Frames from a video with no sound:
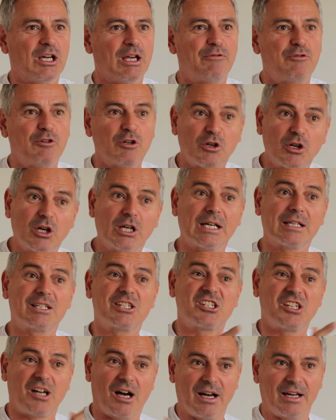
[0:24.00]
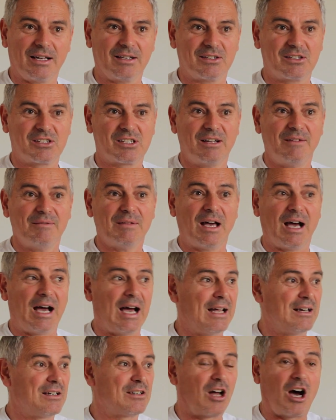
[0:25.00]
If you look at science
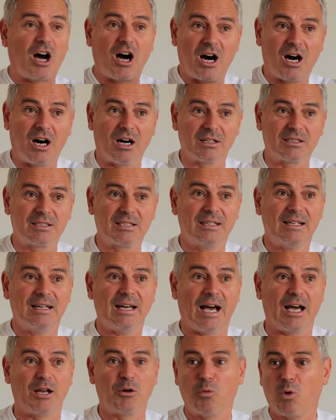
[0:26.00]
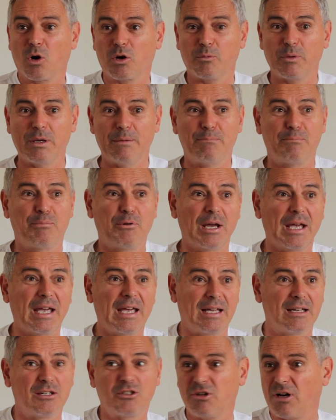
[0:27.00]
and art and what we're
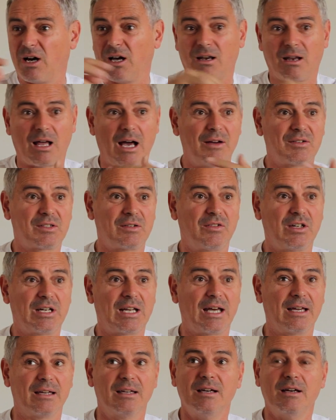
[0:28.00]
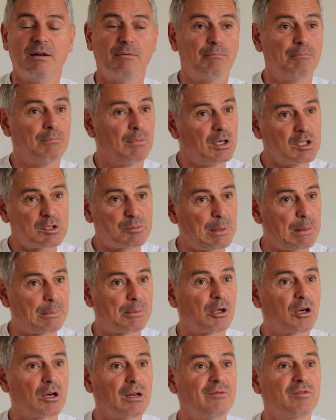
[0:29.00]
bringing into our lives every day, most
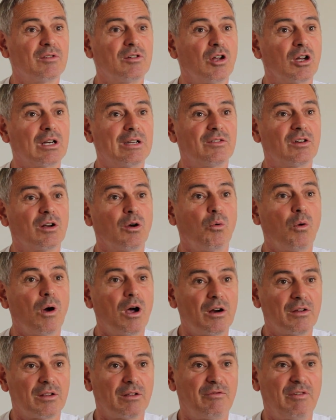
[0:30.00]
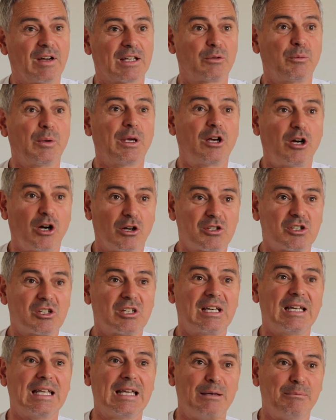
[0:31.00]
people are not even aware of the fact that we're
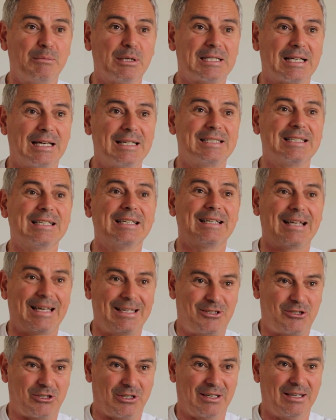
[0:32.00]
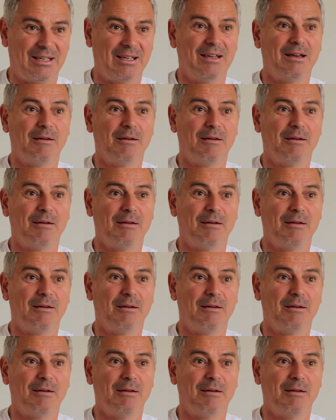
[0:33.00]
constantly imitating nature.